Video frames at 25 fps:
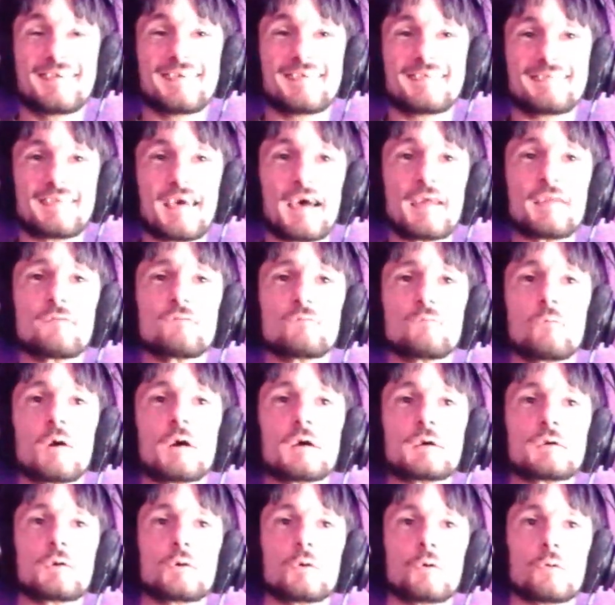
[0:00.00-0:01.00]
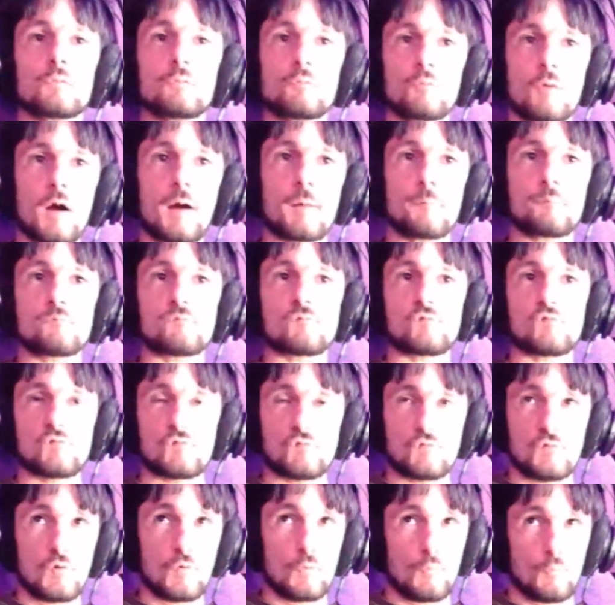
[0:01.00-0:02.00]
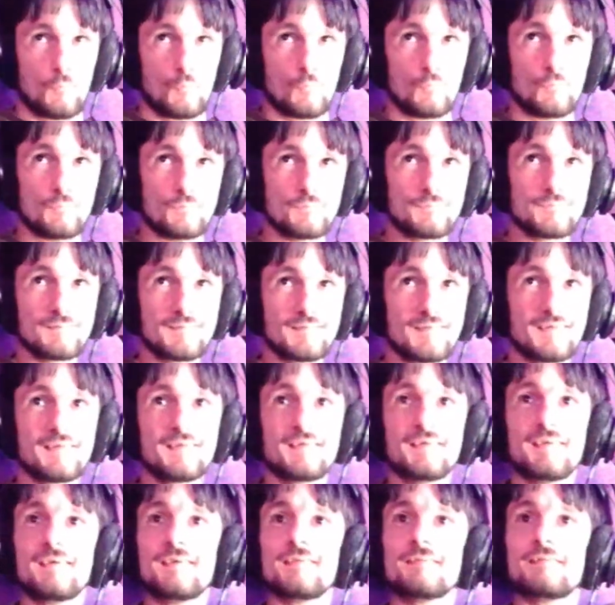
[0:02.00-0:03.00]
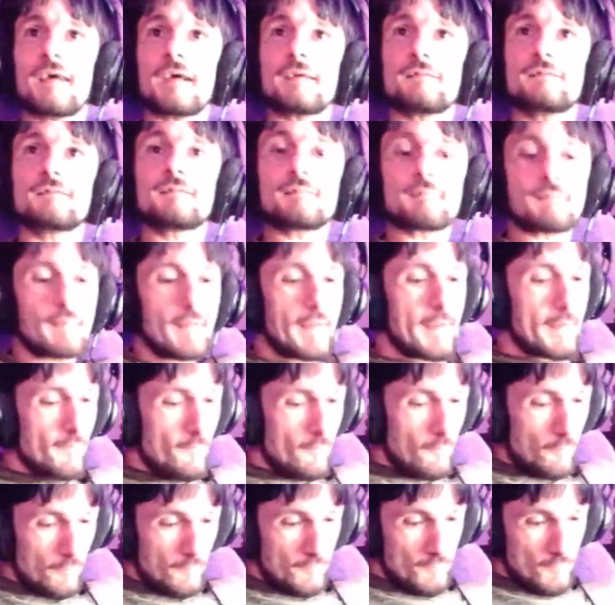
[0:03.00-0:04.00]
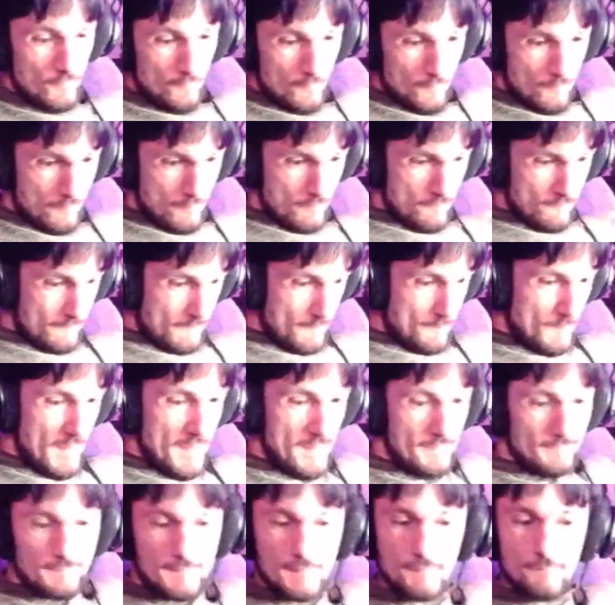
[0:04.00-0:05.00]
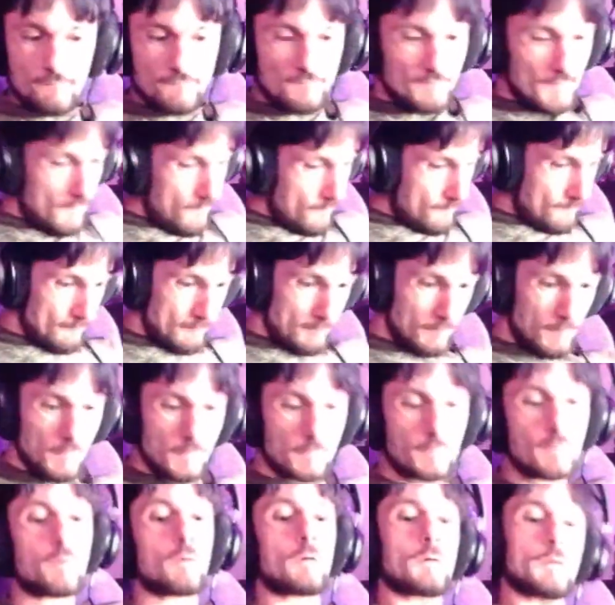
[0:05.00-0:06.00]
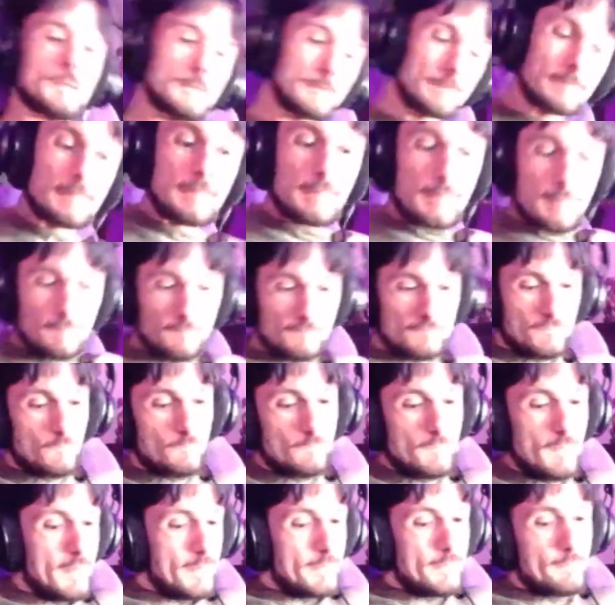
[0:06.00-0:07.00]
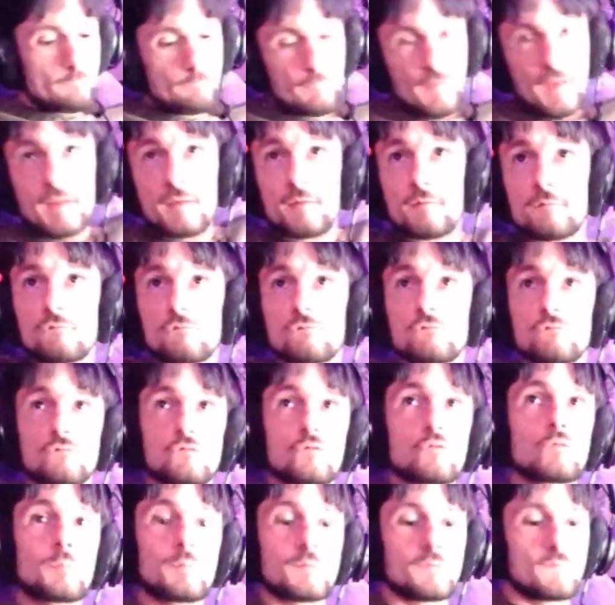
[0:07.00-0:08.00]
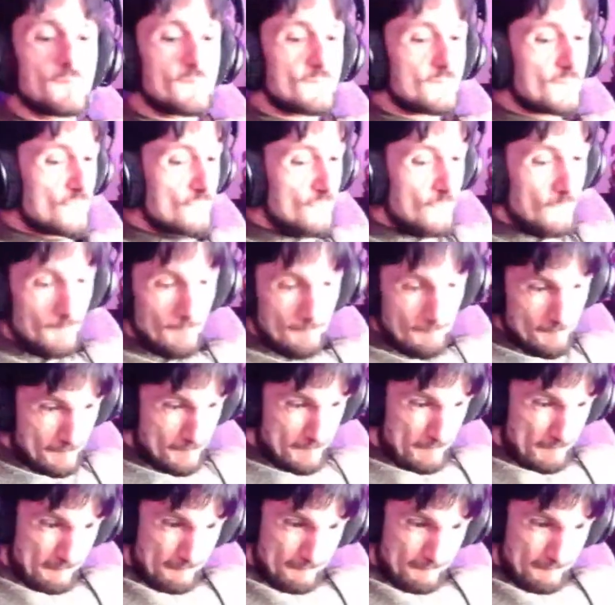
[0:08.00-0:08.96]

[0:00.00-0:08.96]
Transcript: That is what corrupt do. They slander you and make themselves look good so they can make stupid decisions.